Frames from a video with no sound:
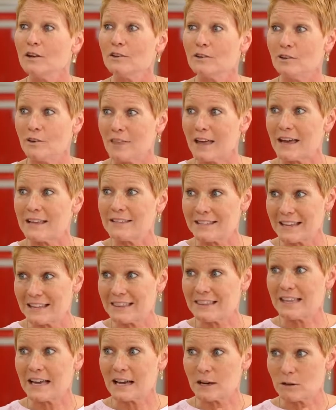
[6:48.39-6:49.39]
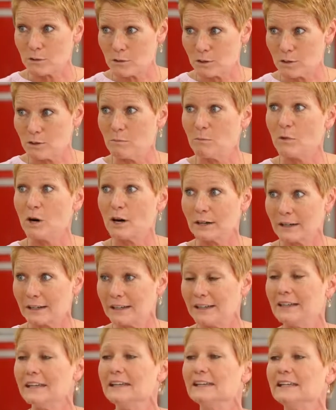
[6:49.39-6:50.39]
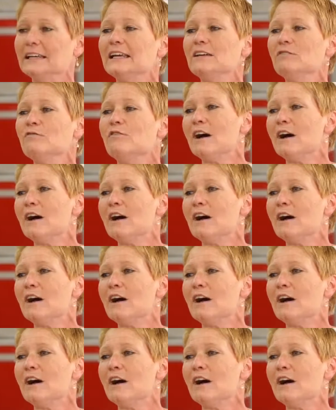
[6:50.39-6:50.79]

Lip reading: under that 10,000 mark in